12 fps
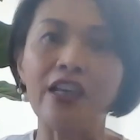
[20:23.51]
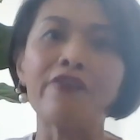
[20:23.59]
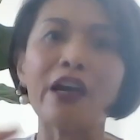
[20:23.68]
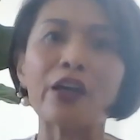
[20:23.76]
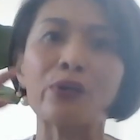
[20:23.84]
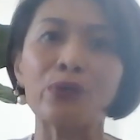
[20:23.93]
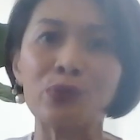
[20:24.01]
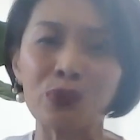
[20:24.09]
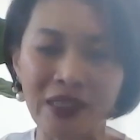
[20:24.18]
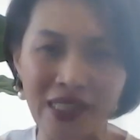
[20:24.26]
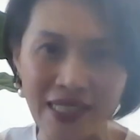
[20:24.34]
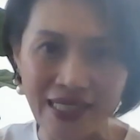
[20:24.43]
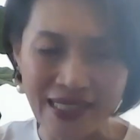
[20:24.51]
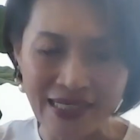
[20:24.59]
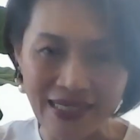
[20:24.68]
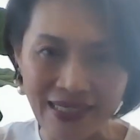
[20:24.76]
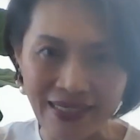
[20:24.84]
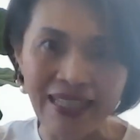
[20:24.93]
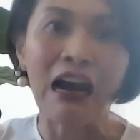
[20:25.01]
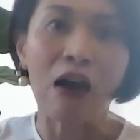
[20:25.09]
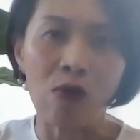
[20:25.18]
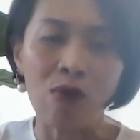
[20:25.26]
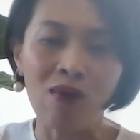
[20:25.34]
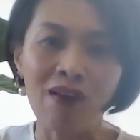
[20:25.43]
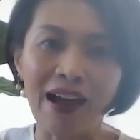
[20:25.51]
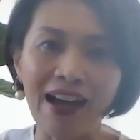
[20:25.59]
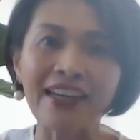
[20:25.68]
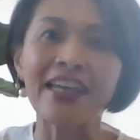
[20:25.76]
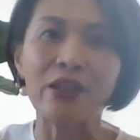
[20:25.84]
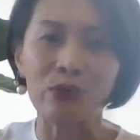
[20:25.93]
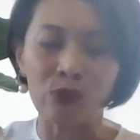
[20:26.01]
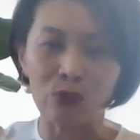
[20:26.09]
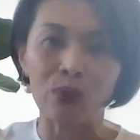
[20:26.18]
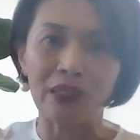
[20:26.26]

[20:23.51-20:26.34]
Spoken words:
If I could do this now, I can do